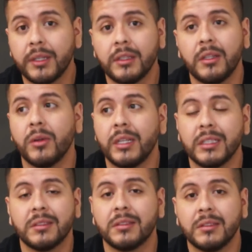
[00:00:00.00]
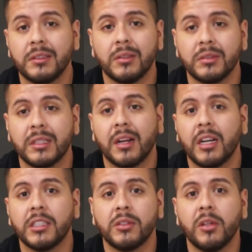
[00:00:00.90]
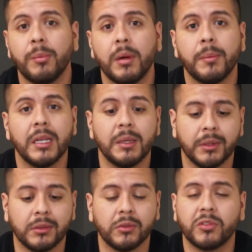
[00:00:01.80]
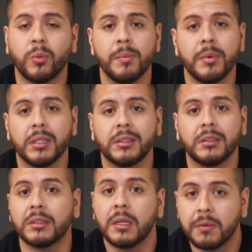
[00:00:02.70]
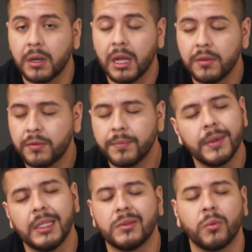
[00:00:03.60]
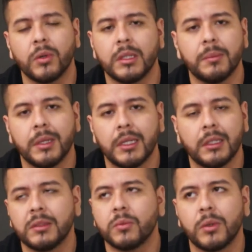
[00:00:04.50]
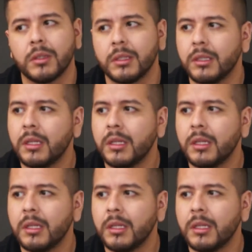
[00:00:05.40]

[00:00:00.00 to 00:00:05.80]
You know, it's gonna cost you a little bit of money, but those $20 to save your life, it's worth it, man. It's worth it.